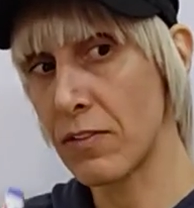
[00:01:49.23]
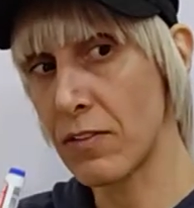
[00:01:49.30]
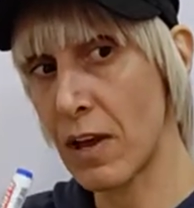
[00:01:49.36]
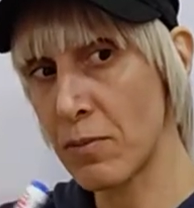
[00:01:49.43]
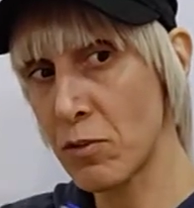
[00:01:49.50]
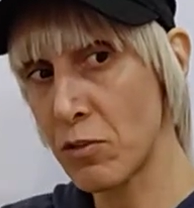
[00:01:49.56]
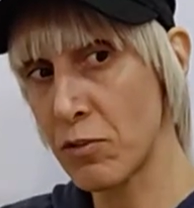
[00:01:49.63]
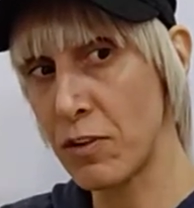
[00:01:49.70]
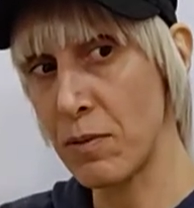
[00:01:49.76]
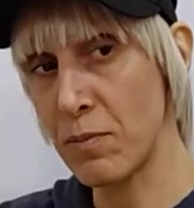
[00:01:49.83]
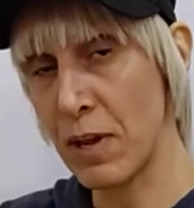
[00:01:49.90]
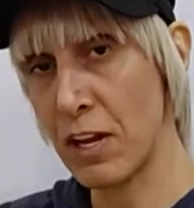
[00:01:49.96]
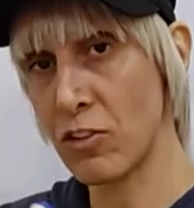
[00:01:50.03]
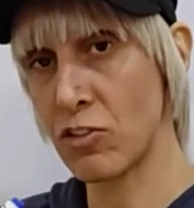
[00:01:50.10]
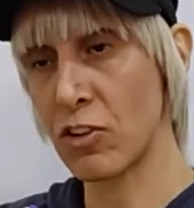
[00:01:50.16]
some of the
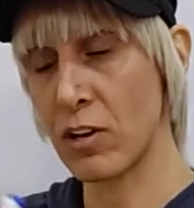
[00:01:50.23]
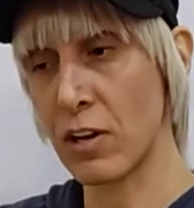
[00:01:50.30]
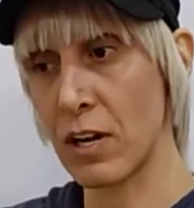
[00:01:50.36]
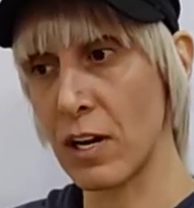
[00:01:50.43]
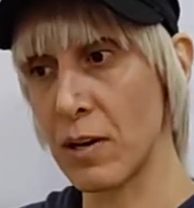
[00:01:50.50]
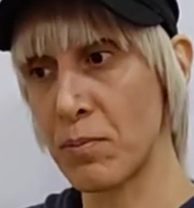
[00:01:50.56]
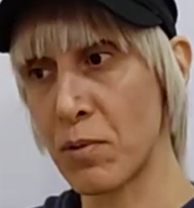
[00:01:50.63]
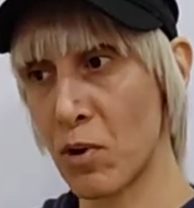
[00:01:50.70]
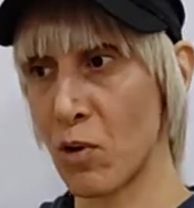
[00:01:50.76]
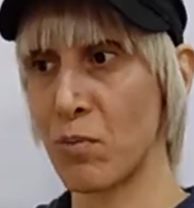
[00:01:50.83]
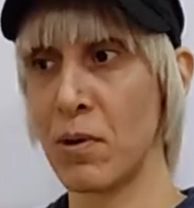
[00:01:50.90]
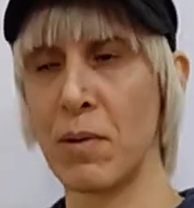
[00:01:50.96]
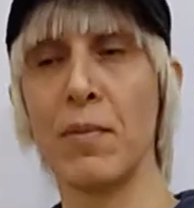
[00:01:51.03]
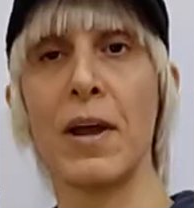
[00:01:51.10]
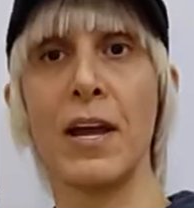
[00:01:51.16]
major uh,
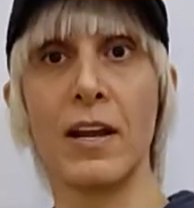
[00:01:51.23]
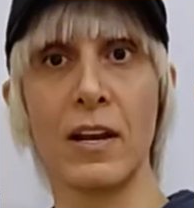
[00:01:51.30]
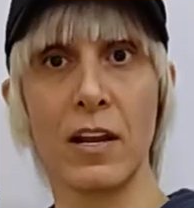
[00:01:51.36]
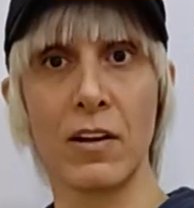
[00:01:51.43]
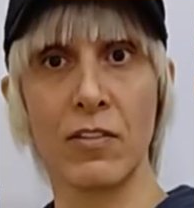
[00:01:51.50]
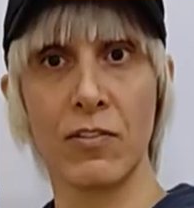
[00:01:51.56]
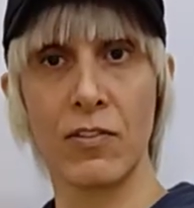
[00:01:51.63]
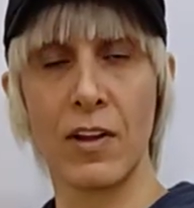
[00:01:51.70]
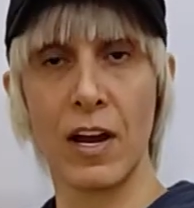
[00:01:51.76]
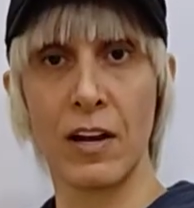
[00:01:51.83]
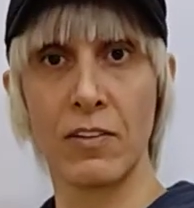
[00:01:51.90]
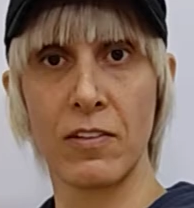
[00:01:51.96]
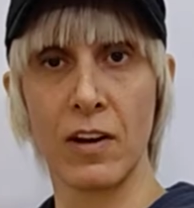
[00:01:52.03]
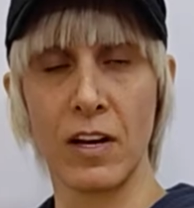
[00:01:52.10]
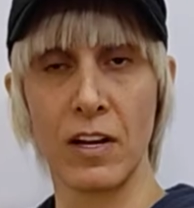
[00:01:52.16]
problem areas
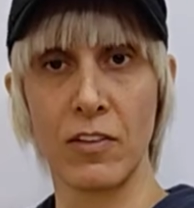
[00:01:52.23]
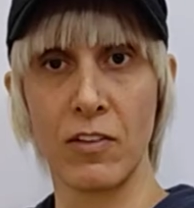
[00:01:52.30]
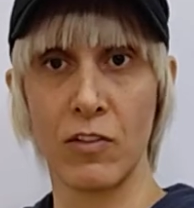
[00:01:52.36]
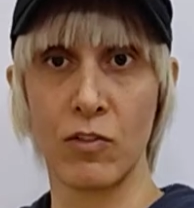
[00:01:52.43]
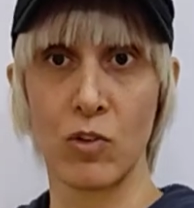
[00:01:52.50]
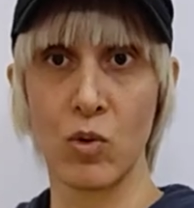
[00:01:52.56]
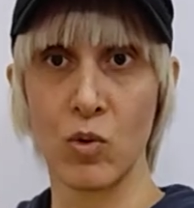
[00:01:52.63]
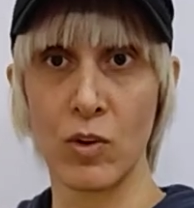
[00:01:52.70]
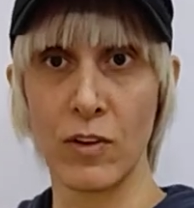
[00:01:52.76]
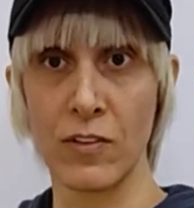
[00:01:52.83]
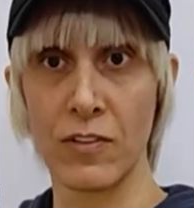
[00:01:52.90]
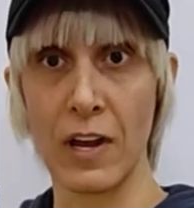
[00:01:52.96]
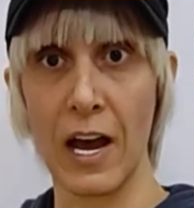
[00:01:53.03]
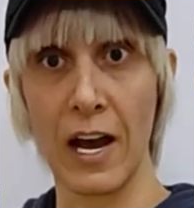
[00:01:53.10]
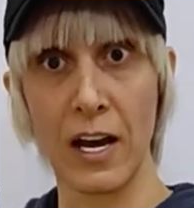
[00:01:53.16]
that uh, the
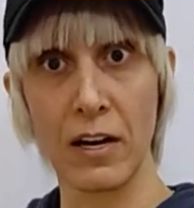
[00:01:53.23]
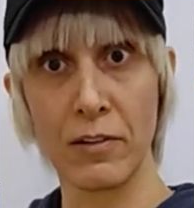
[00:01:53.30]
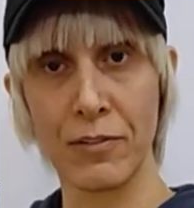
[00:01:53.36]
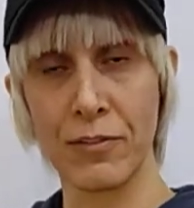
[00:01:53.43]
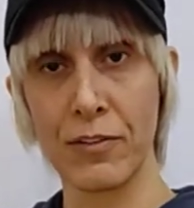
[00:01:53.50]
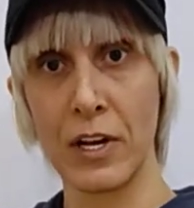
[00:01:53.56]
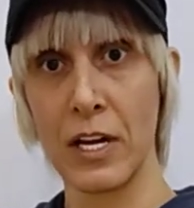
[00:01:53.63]
students have